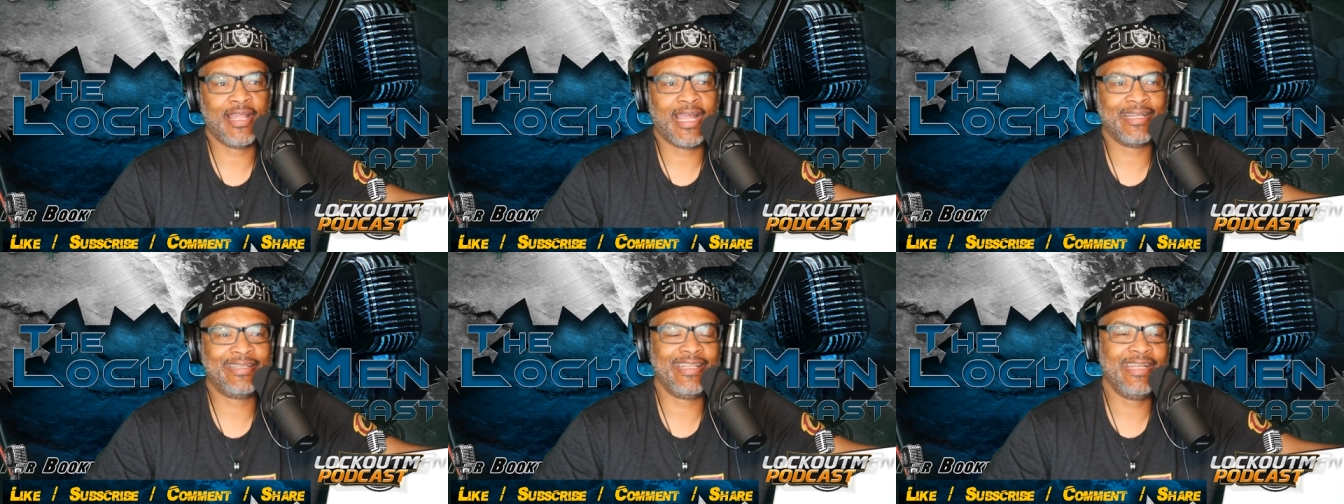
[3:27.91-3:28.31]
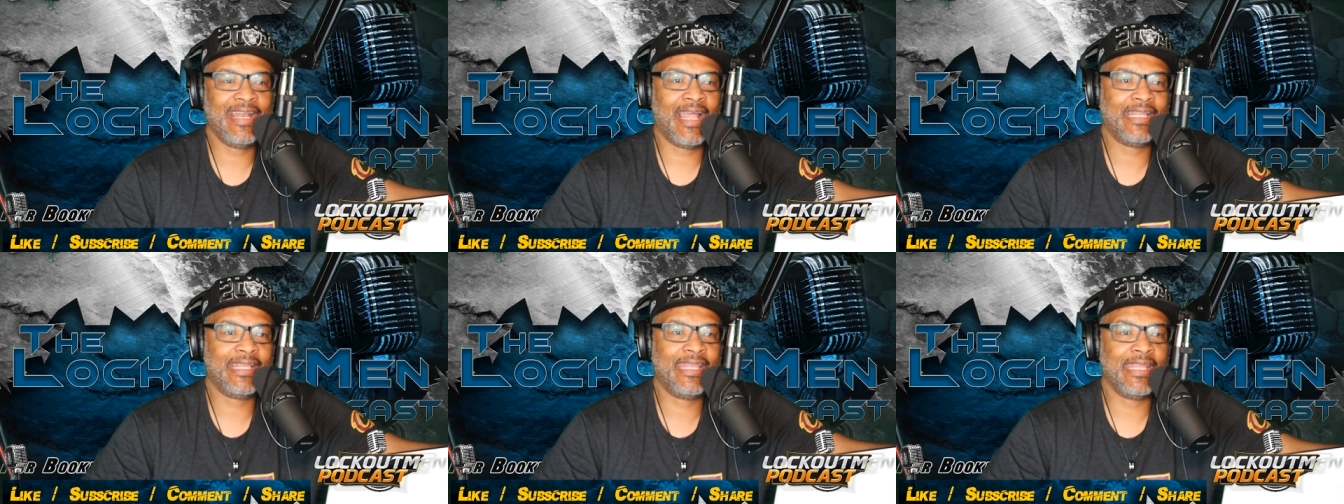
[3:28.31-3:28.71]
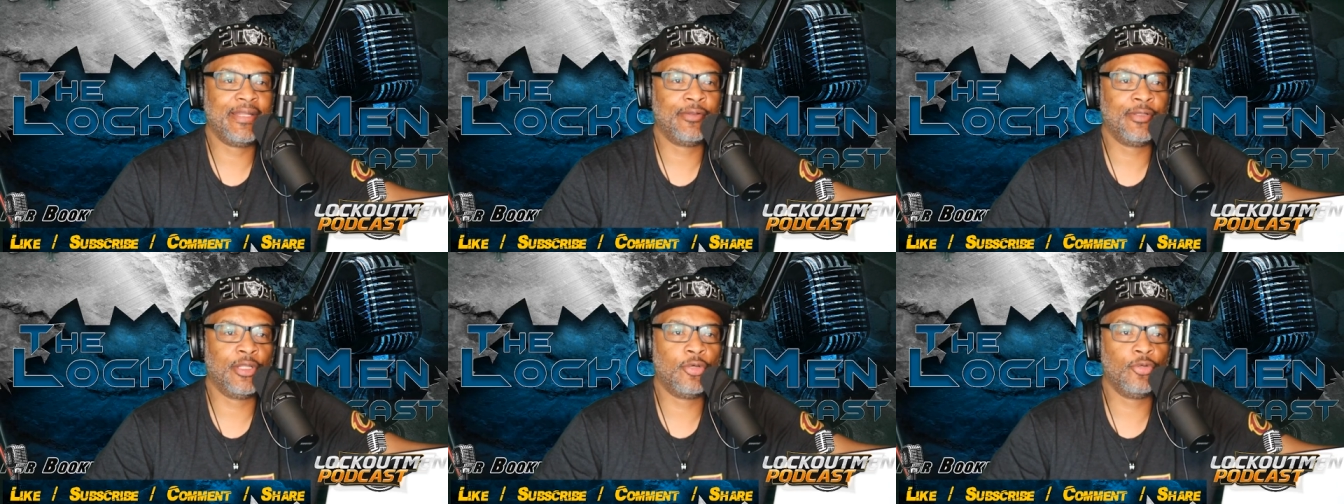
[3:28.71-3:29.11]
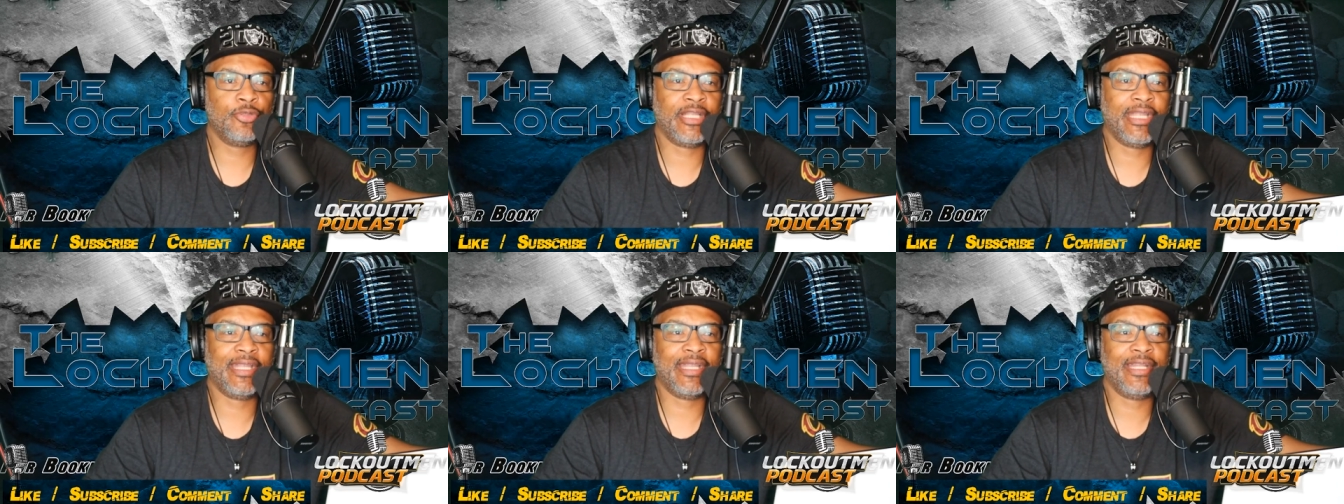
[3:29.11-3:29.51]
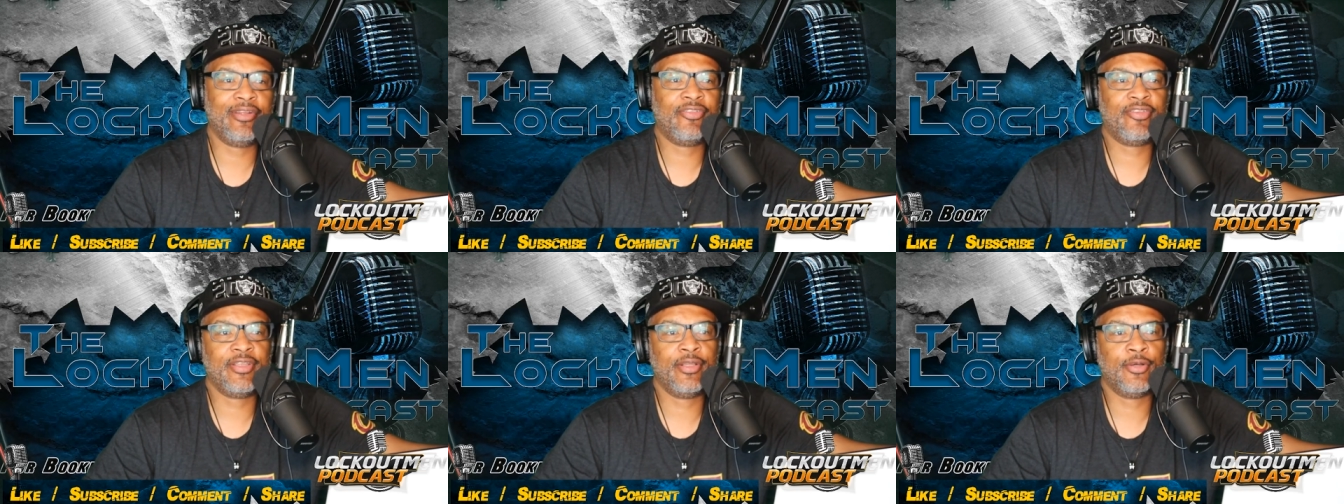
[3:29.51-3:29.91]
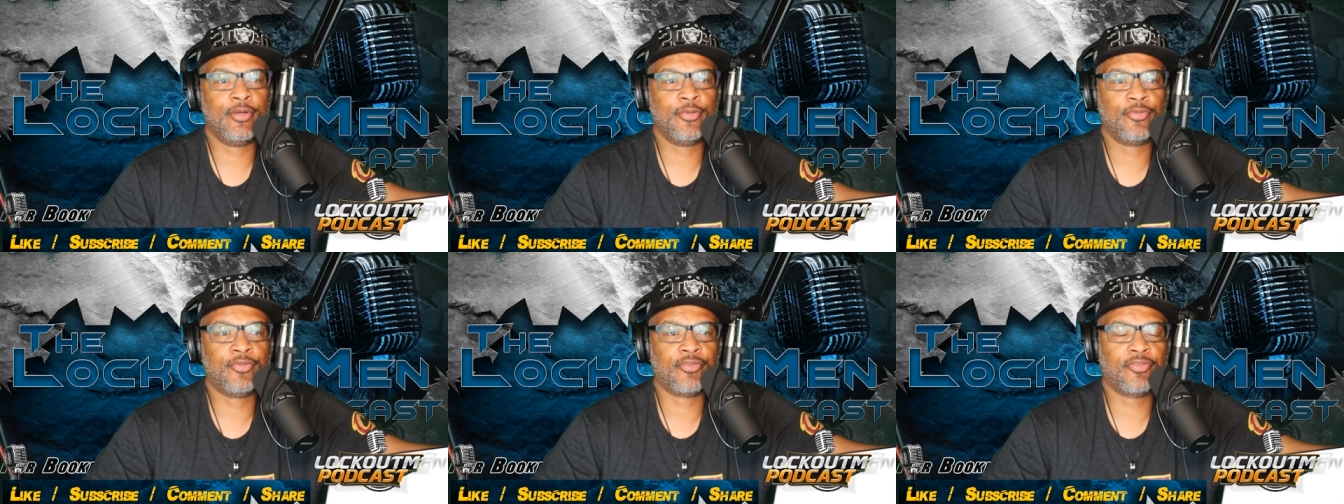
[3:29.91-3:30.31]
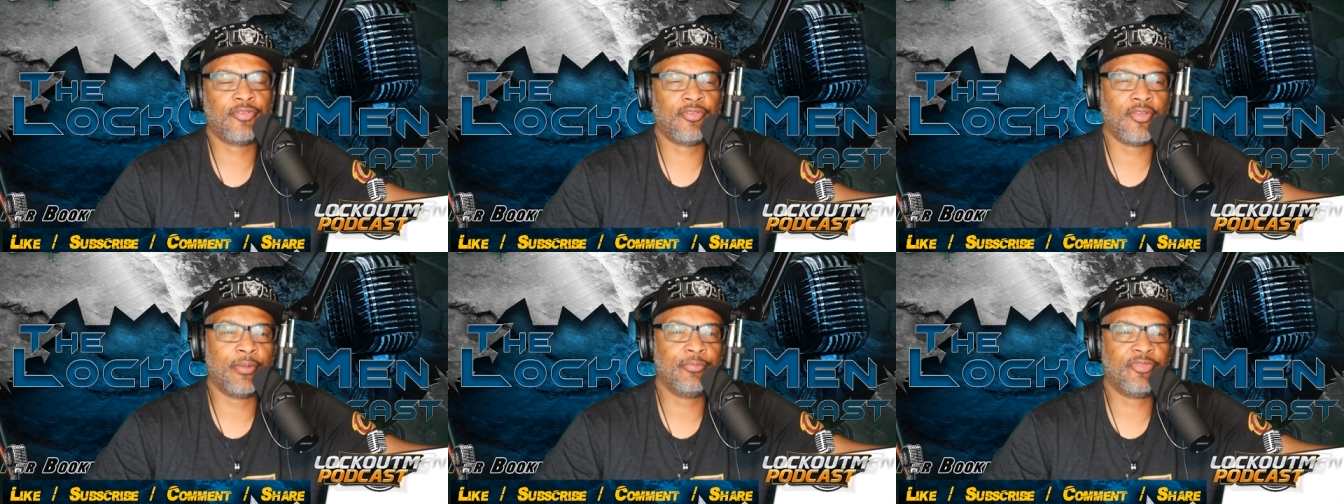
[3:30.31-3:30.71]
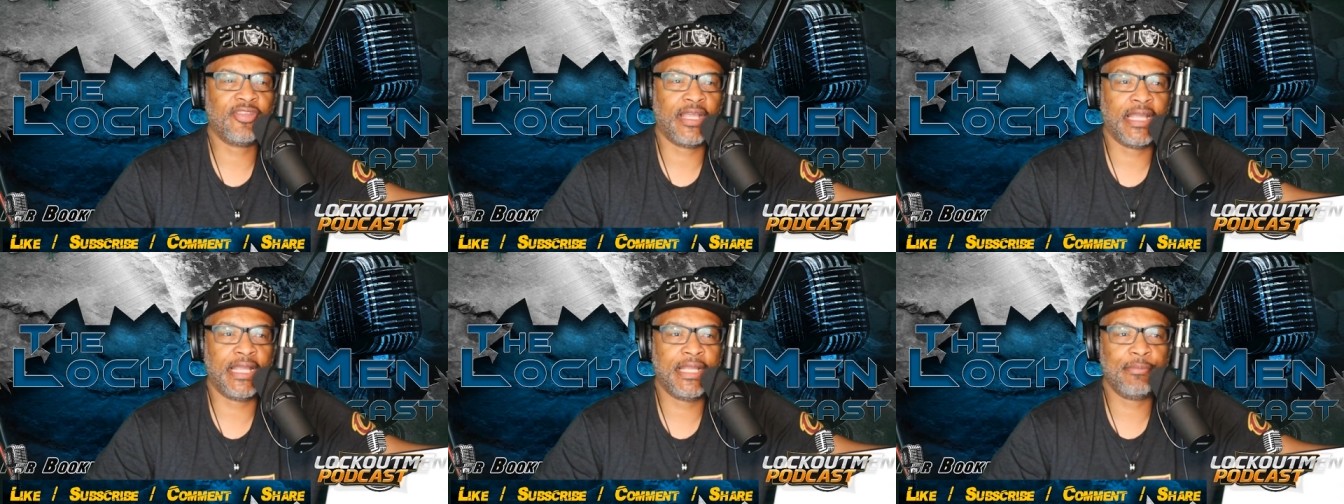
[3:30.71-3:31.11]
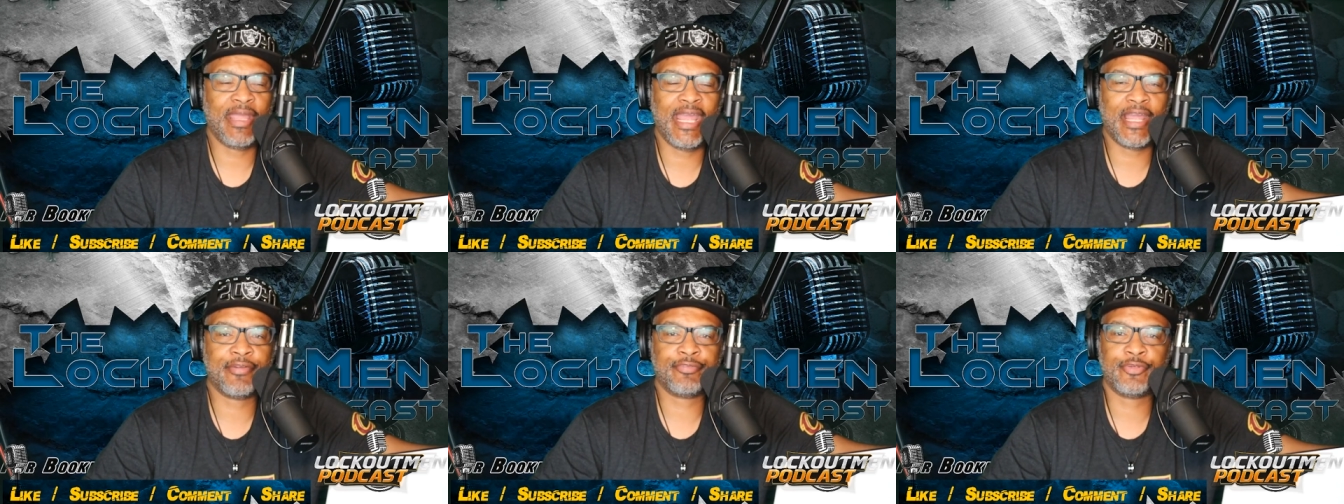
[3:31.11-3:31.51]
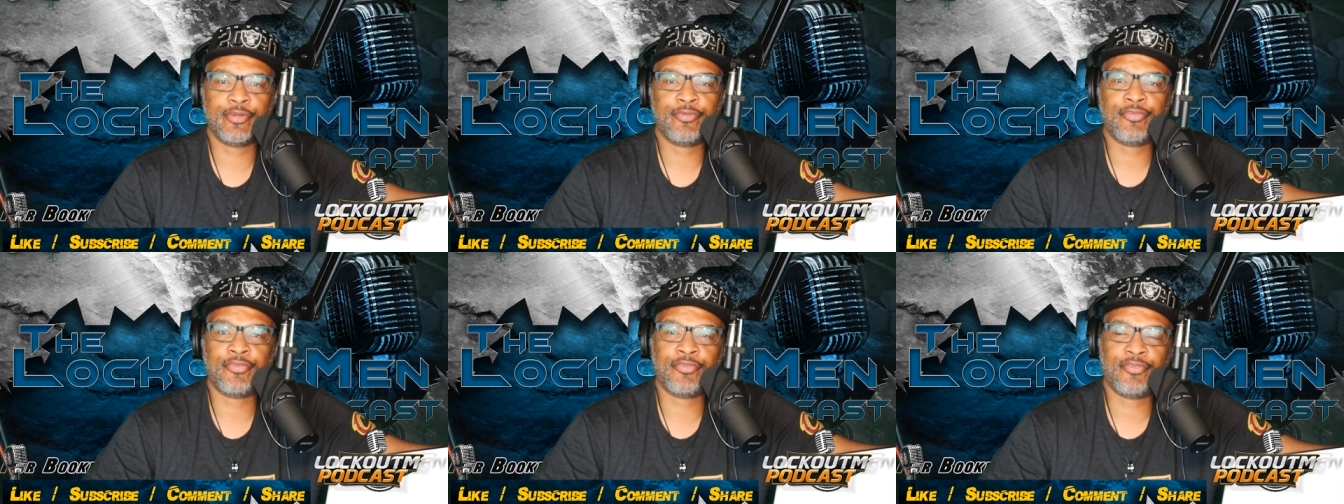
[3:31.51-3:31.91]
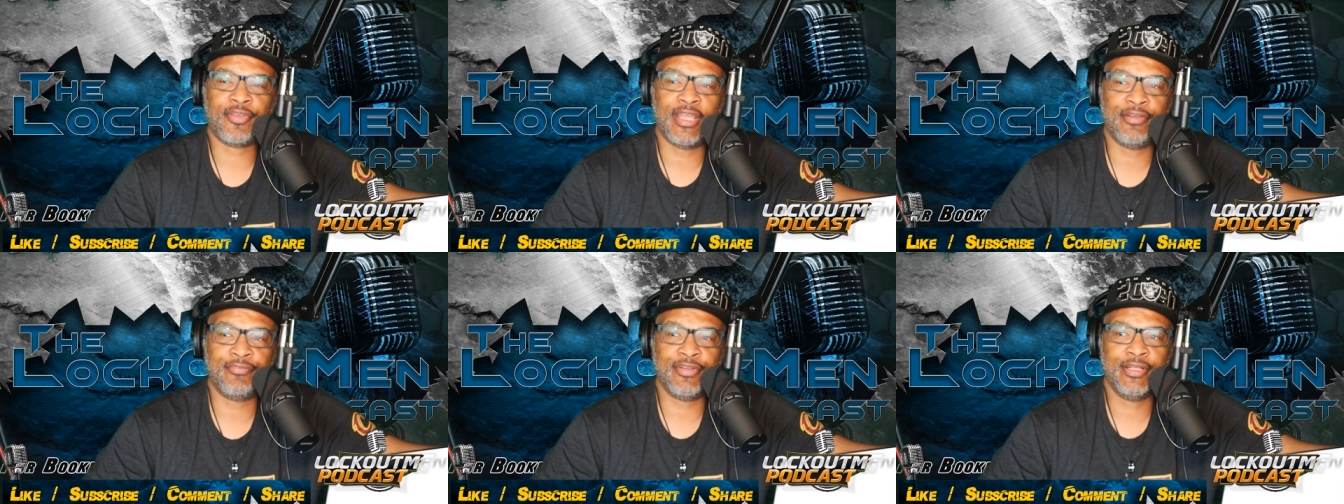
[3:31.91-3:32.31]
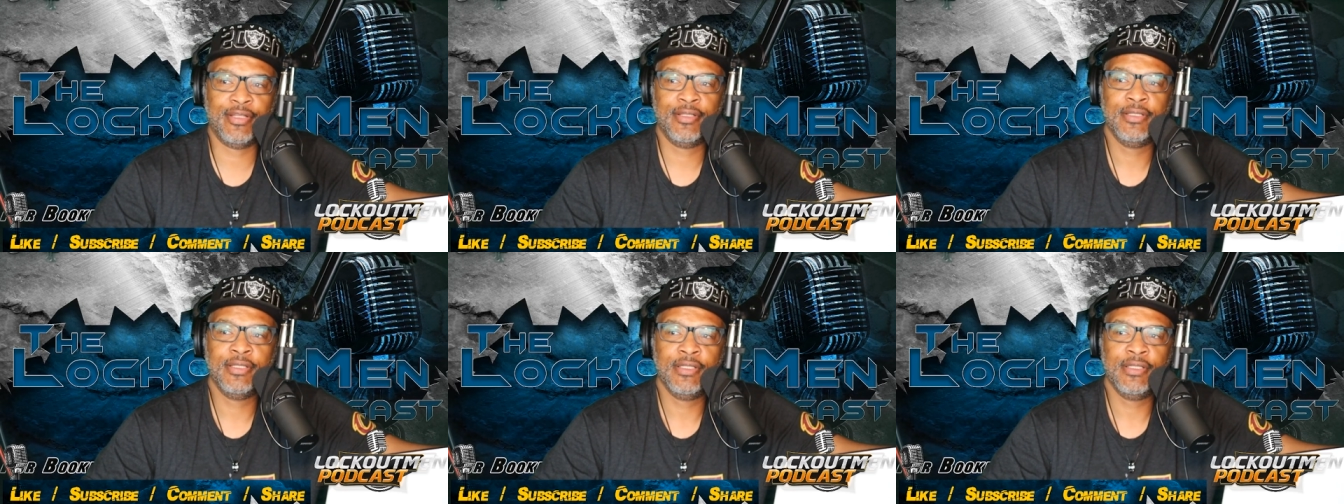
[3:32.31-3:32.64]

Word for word: I did not get loaded until sometime after seven.